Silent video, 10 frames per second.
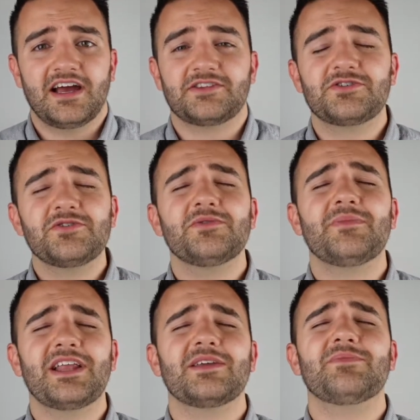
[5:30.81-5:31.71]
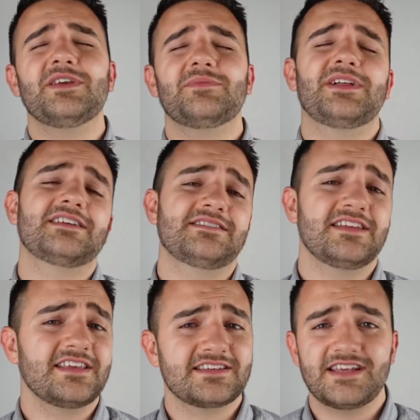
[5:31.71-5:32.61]
Too many people I see
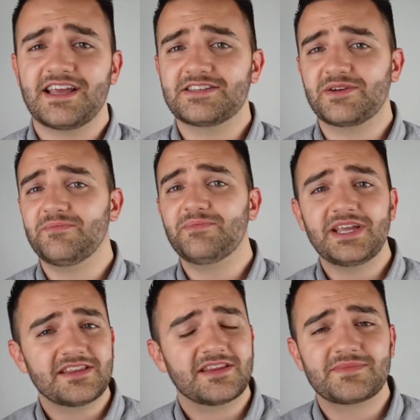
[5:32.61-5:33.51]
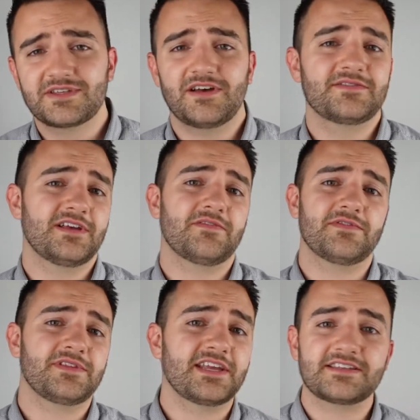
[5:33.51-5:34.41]
these days are beating themselves up for
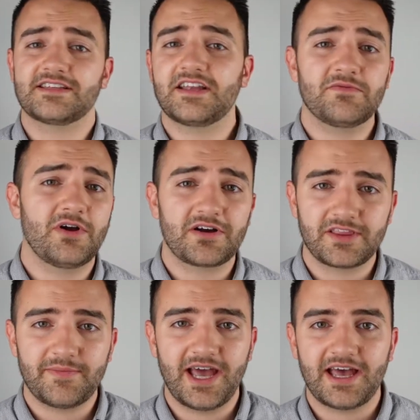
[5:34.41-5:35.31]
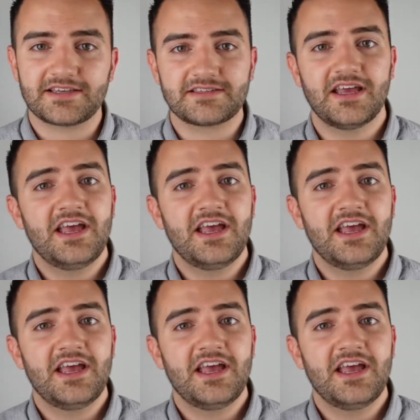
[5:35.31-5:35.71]
things they did wrong in the past.